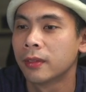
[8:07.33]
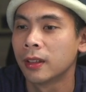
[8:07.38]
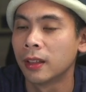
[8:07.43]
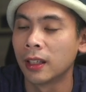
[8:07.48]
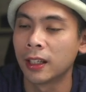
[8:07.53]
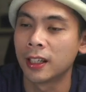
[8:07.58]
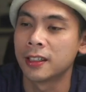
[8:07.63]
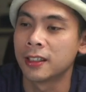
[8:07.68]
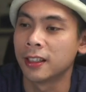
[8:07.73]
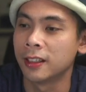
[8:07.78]

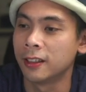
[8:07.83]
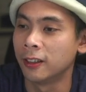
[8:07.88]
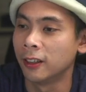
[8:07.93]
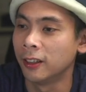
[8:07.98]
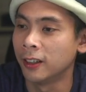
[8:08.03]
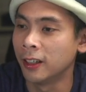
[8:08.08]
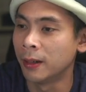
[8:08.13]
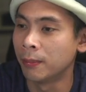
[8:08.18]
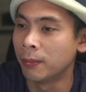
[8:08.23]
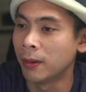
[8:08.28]
like I said
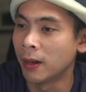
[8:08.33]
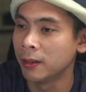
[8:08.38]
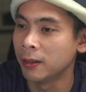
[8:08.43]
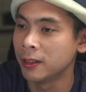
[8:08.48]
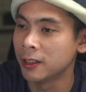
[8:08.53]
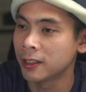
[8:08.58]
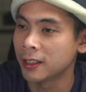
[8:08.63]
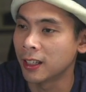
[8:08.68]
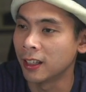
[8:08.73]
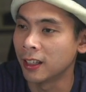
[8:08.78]
earlier, I'd probably
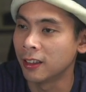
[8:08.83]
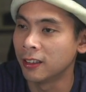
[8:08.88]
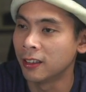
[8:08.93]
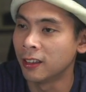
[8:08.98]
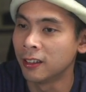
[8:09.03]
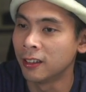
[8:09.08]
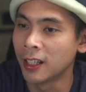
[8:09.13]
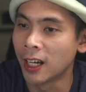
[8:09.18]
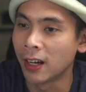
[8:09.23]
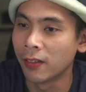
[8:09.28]
just get
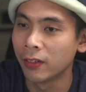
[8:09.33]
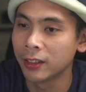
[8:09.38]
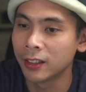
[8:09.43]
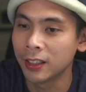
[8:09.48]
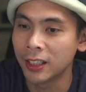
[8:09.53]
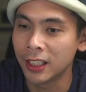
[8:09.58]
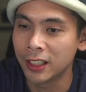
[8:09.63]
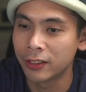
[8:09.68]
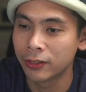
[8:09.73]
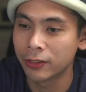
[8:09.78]
the
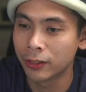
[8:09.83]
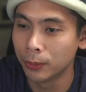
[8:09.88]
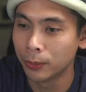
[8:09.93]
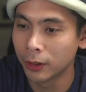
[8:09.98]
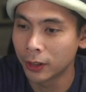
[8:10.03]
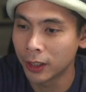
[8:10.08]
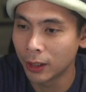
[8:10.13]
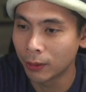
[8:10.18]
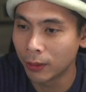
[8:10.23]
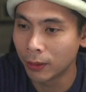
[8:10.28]
novelties for
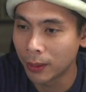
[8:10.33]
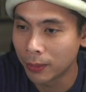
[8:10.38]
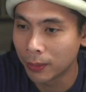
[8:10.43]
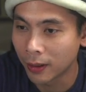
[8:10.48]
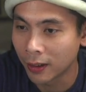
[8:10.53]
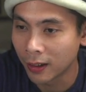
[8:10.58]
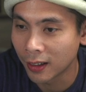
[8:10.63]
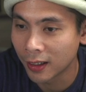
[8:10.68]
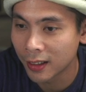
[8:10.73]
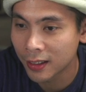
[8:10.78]
Milky Way
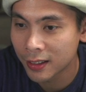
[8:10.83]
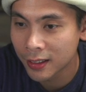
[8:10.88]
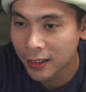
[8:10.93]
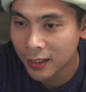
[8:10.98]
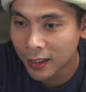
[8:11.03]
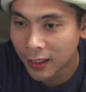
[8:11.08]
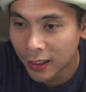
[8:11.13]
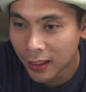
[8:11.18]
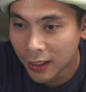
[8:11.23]
Paws.